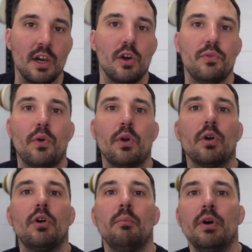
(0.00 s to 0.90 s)
For a
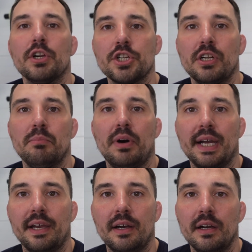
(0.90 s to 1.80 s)
commercial
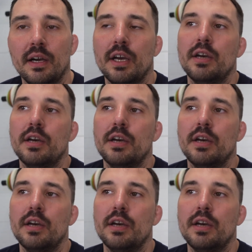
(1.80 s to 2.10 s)
buyer,